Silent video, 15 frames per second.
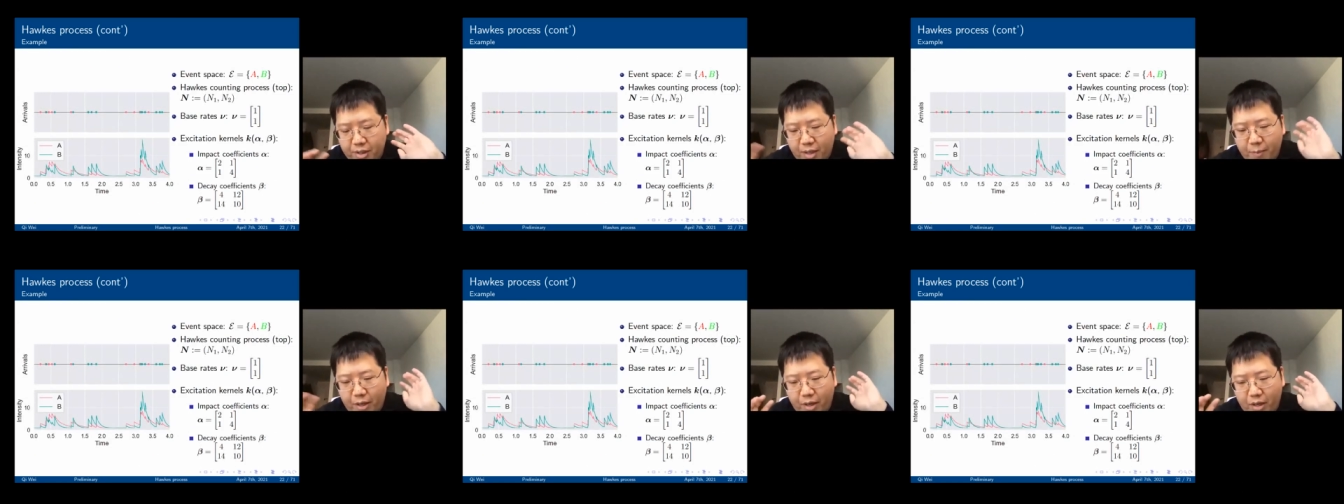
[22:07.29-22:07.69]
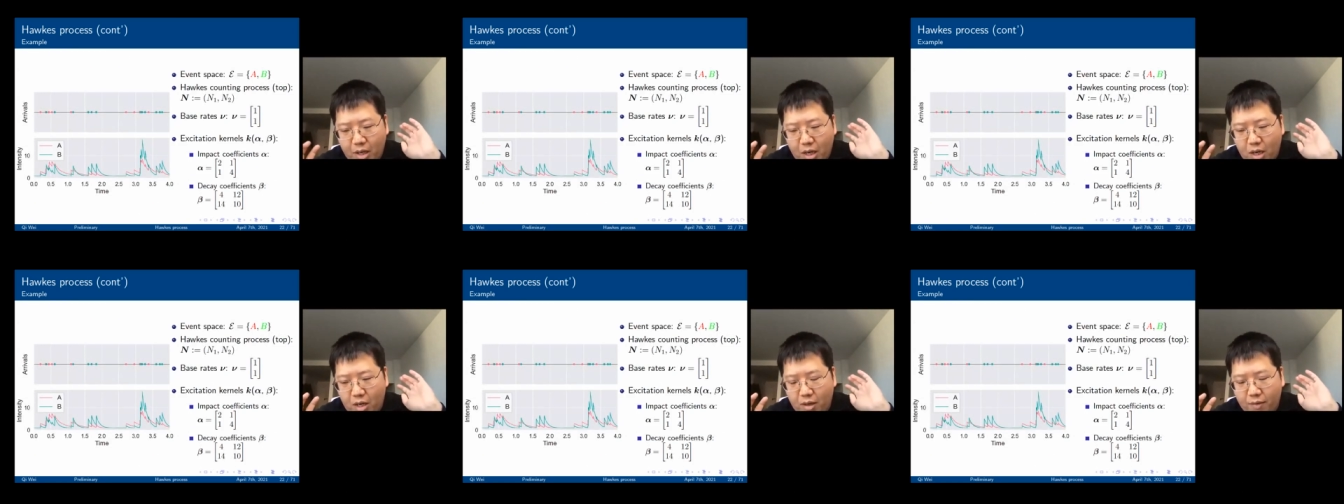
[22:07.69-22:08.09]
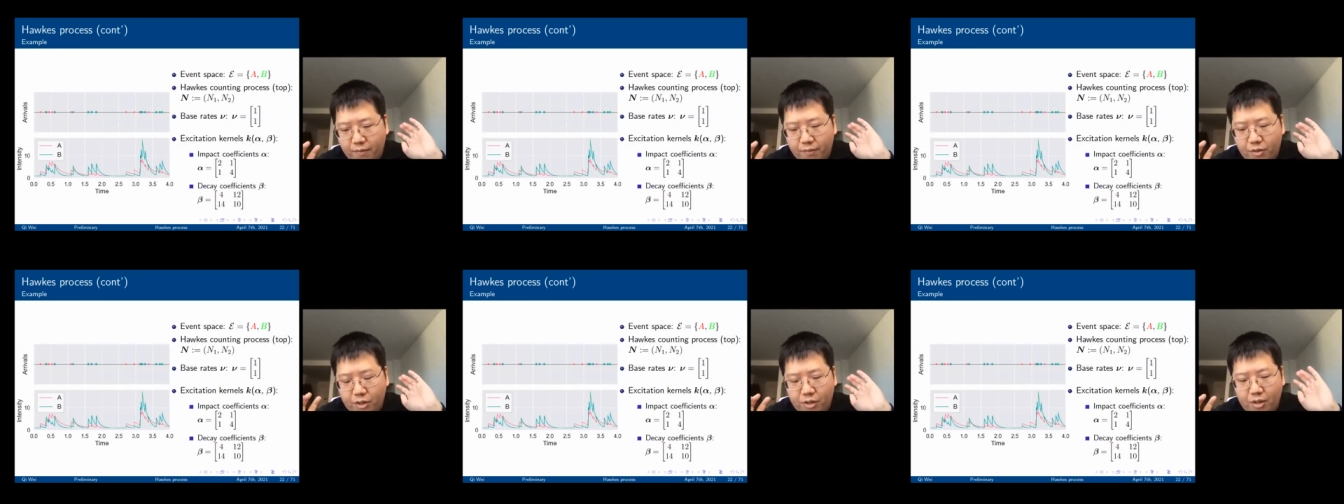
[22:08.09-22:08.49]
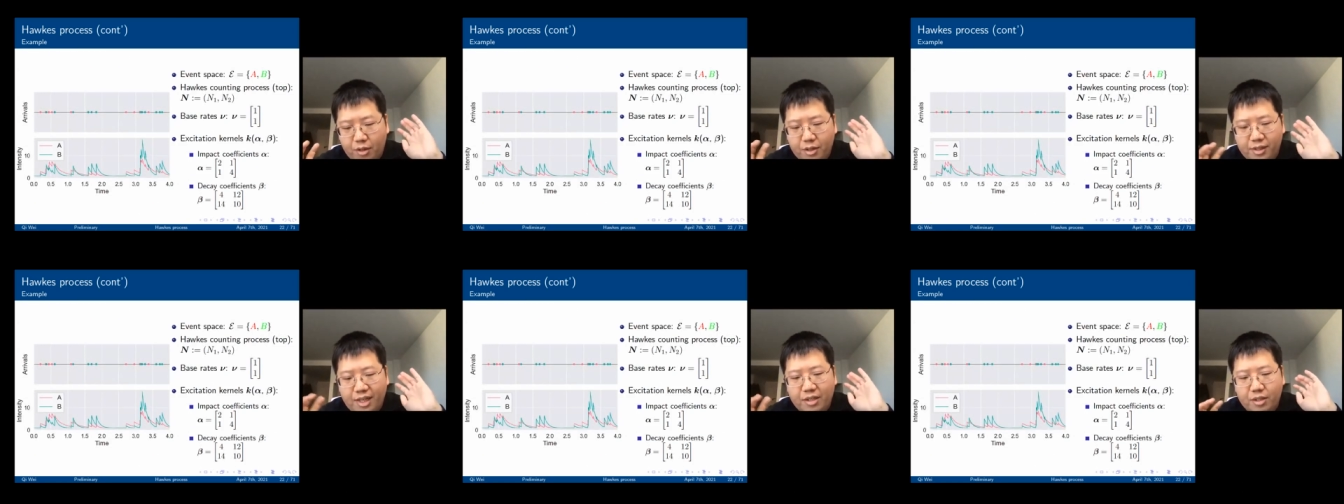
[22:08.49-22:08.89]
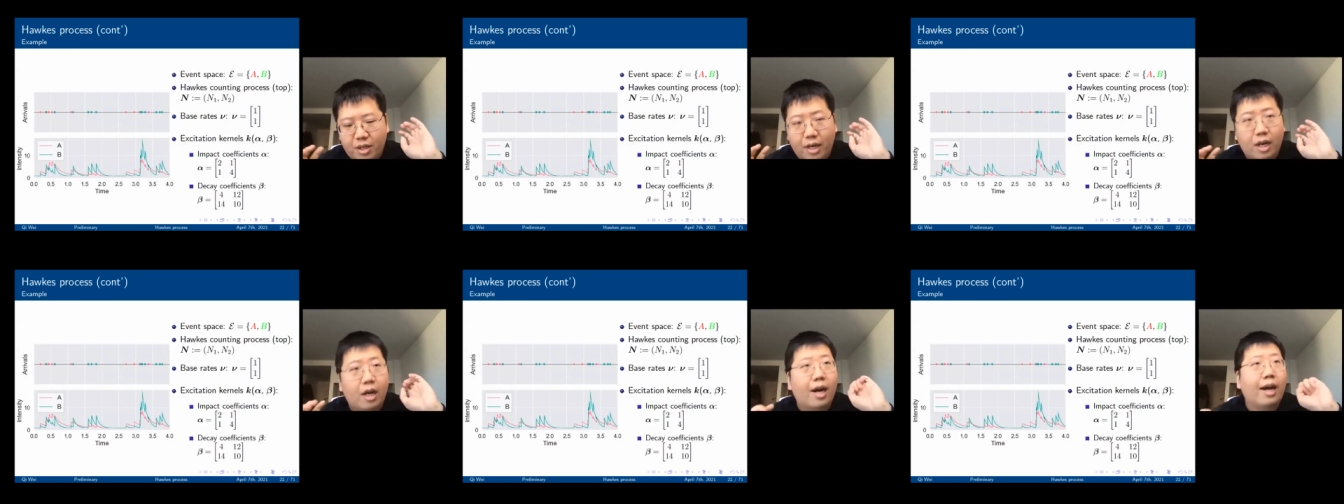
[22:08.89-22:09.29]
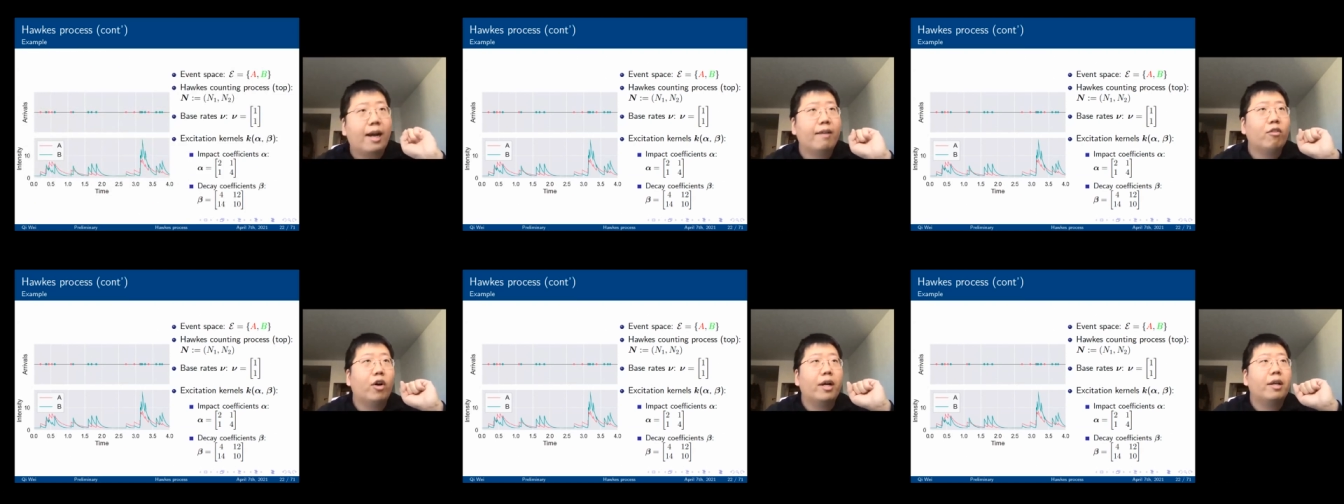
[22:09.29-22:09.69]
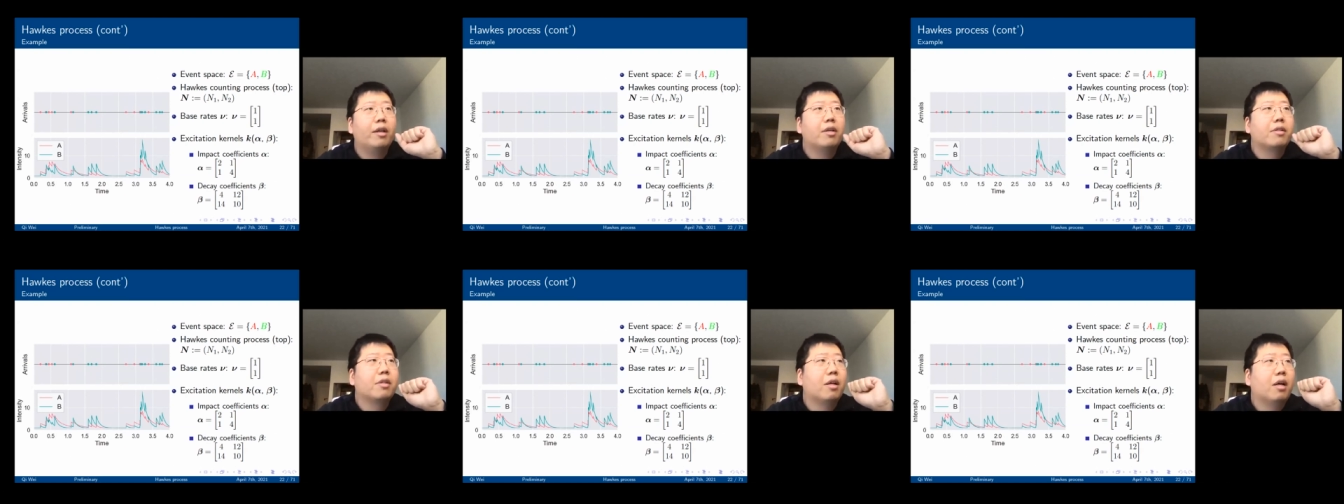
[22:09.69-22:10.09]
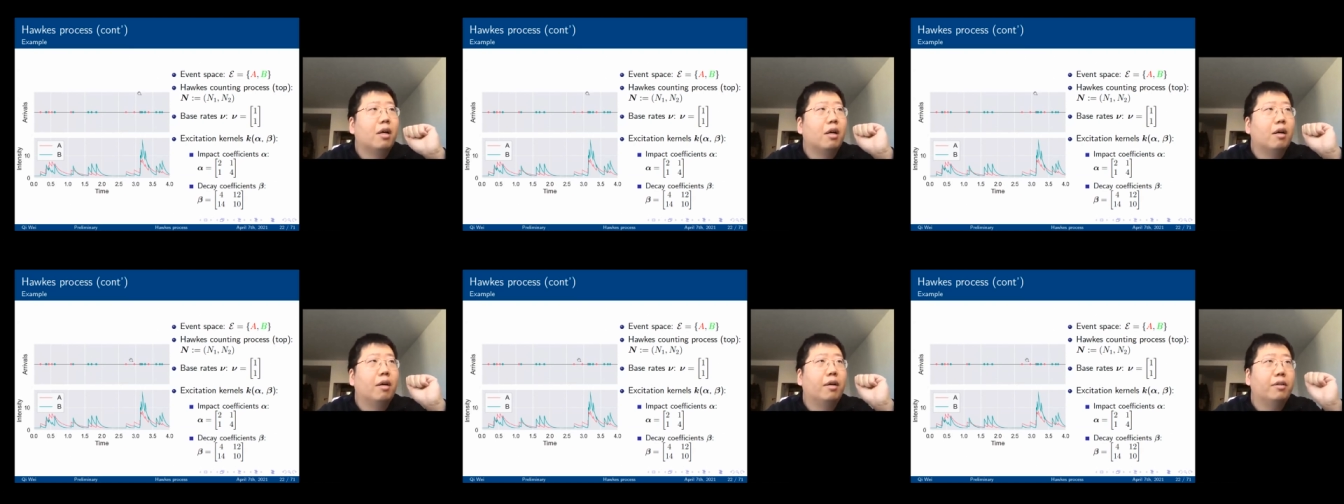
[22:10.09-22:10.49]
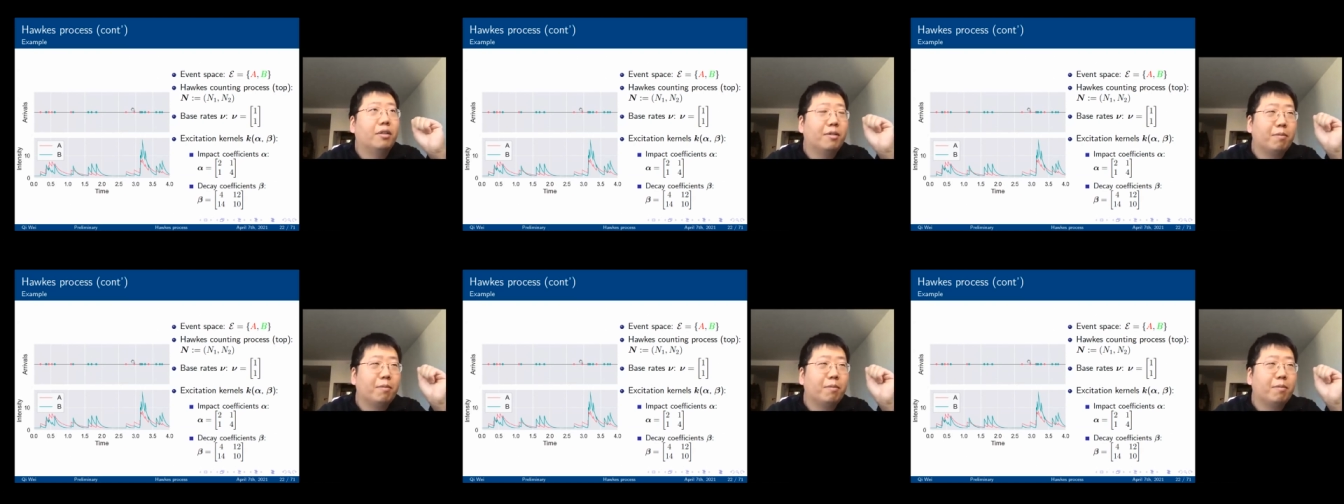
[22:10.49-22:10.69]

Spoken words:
I mean, just to understand the high level ideas and